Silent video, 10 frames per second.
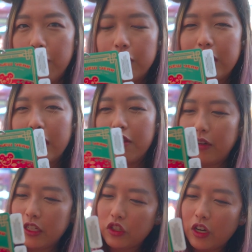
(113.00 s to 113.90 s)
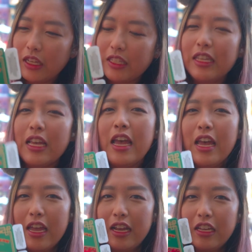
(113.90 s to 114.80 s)
foods at the restaurants.
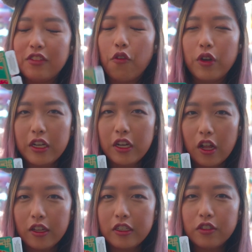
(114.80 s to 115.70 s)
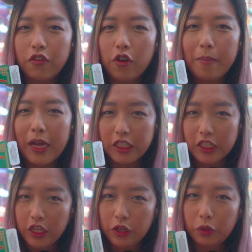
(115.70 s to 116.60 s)
It is $40 for
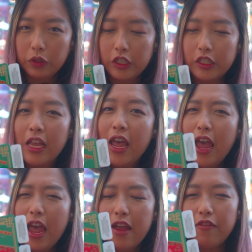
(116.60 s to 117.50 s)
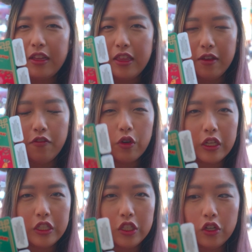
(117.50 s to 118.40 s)
magic key holders and I think
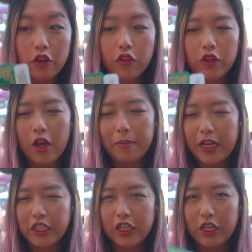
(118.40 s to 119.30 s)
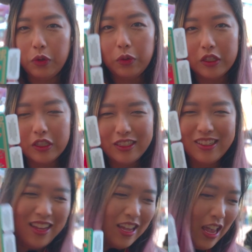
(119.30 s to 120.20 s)
$42 for non-magic key holders.
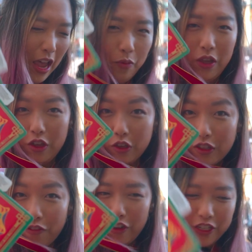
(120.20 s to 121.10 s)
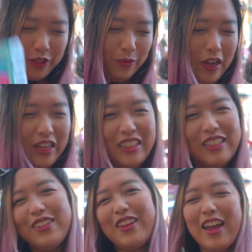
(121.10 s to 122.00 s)
We used the first one
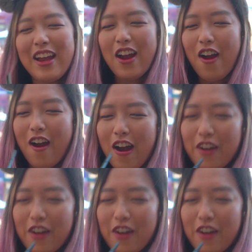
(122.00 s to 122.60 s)
to get our